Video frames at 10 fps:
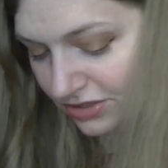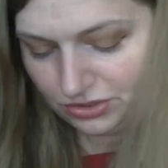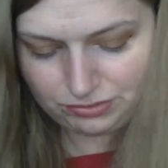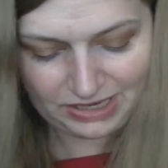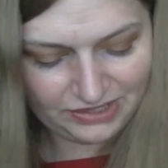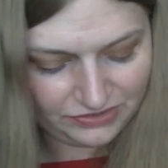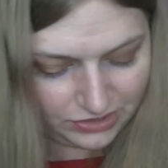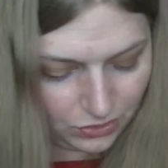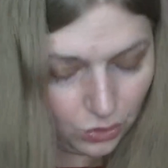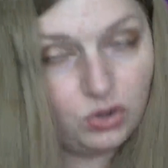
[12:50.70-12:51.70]

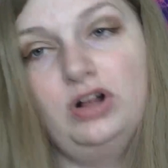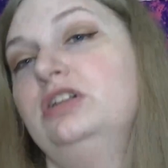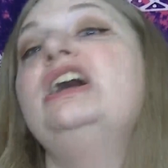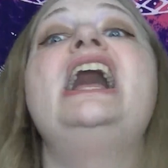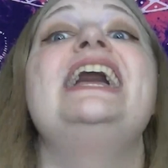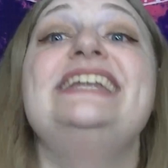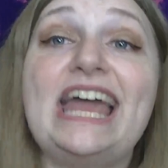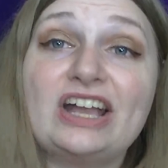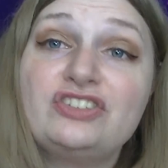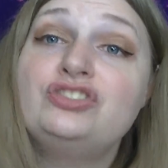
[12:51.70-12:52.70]
crazy haul
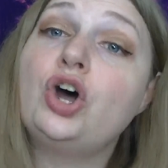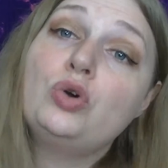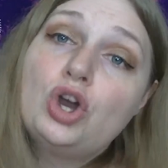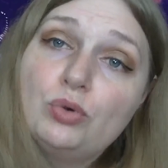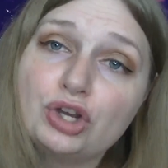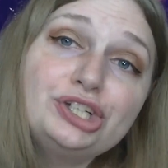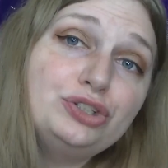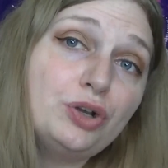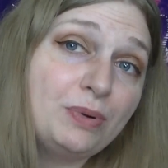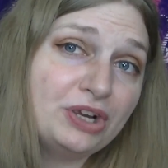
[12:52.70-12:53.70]
next. So we're going
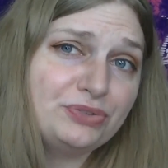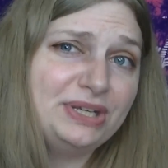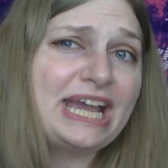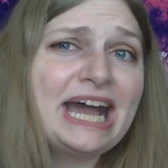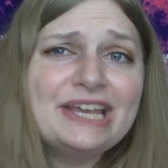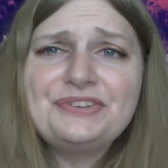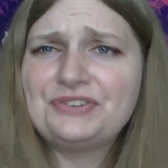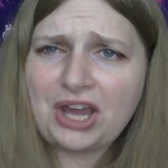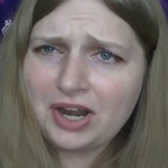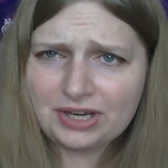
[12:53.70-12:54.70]
to do a part three, guys.
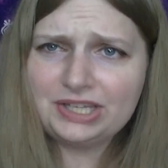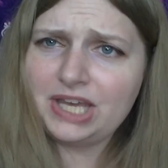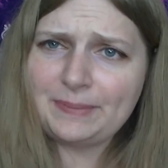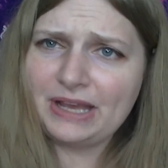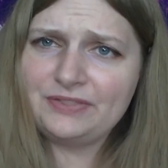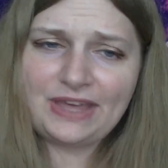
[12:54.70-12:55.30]
Sorry about